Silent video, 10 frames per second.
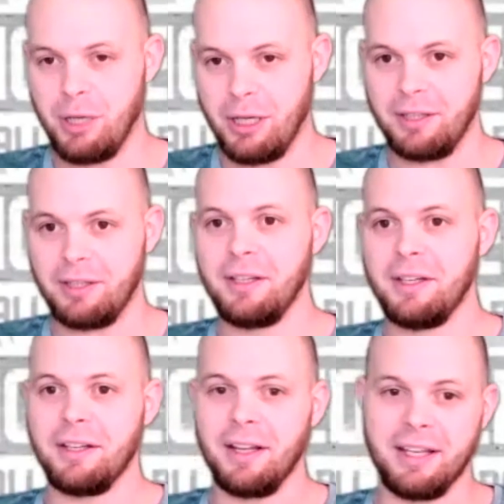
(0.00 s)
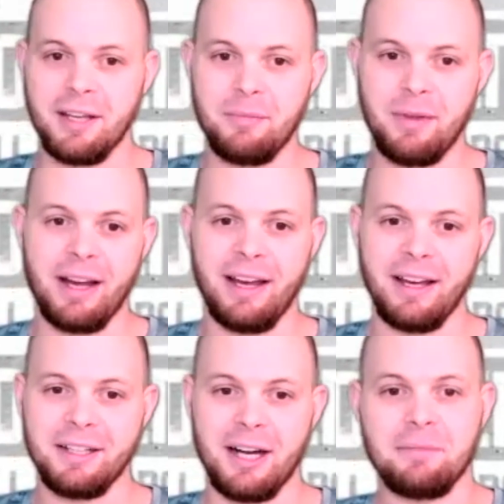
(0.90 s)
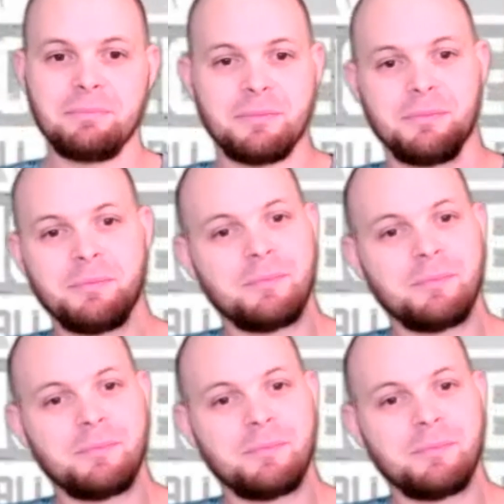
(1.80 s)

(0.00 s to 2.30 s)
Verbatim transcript: But like in my head, I'm